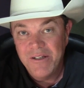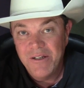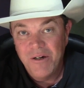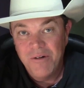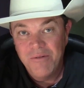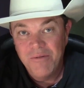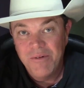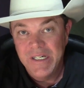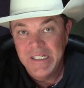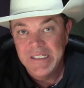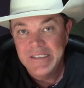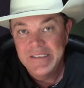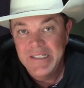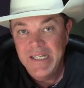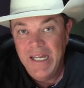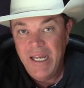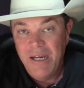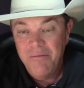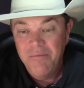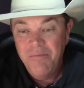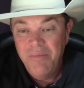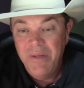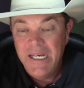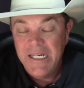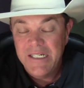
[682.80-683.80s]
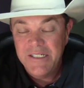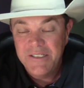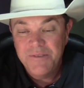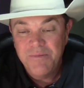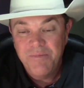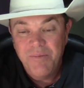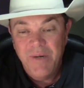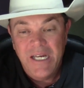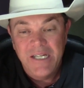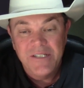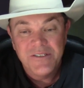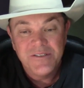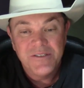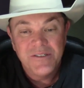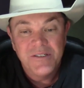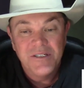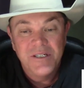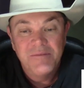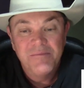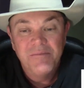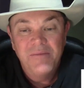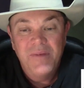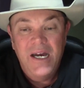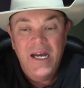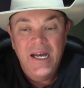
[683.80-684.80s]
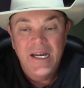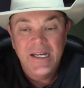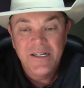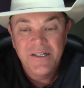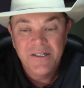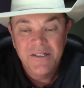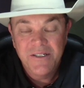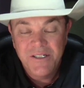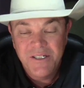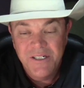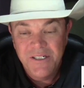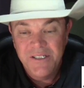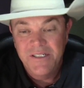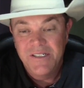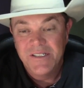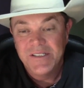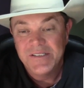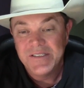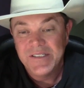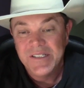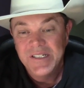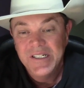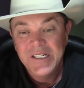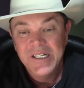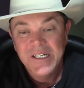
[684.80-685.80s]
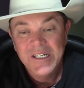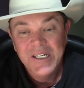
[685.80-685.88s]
on Wednesday, a big special, and my goodness,